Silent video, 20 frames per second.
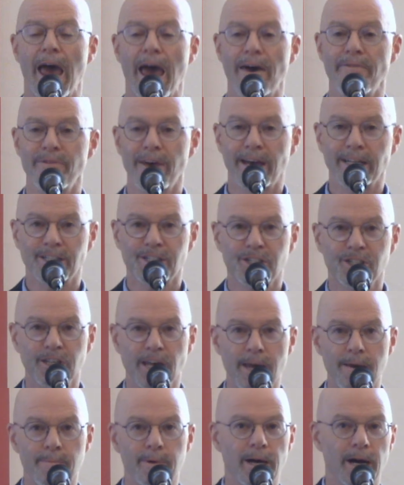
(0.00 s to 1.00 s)
And that
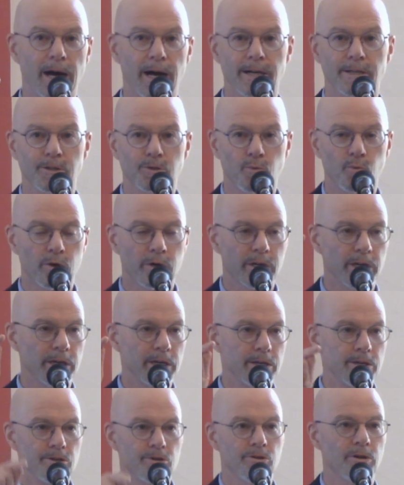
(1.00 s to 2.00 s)
same God is
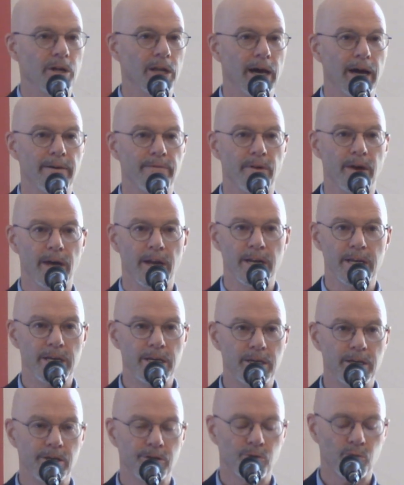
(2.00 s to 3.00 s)
working in your life, and
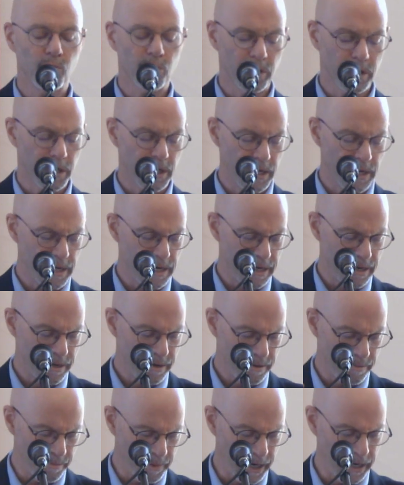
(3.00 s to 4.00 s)
he is working
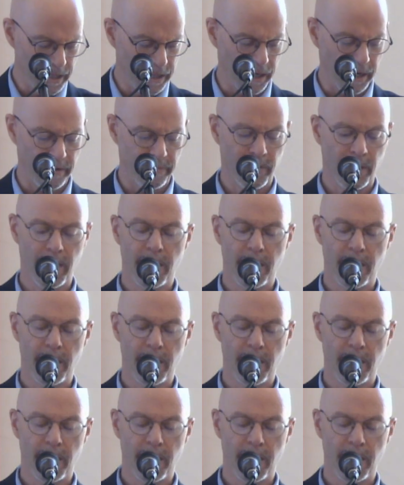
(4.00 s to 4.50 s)
in my life.